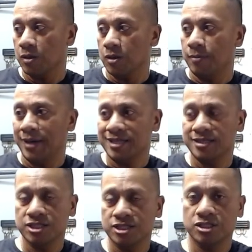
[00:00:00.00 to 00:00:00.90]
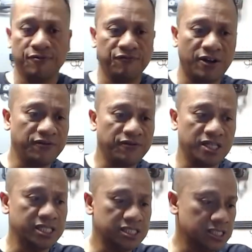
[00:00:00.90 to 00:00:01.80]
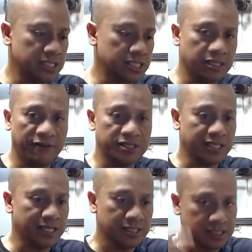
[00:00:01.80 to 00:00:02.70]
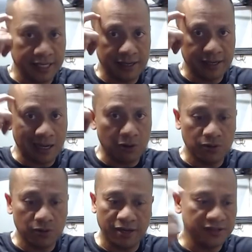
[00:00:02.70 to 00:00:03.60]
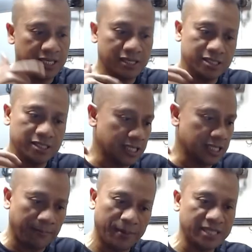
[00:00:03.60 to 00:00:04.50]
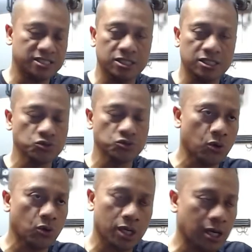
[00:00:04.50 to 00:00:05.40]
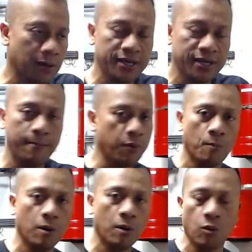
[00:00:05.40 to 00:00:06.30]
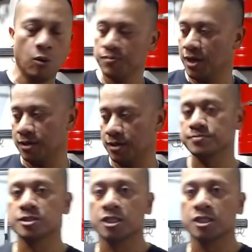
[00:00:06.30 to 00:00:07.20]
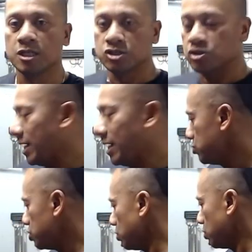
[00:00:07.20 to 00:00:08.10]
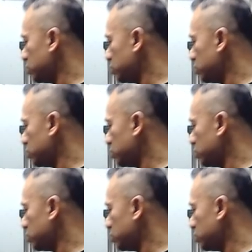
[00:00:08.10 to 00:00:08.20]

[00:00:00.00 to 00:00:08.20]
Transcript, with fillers: my dishes are very easy. Everything is here now. Everything is like basic. So, soon as the order comes in, boom, boom, boom, done. So I usually always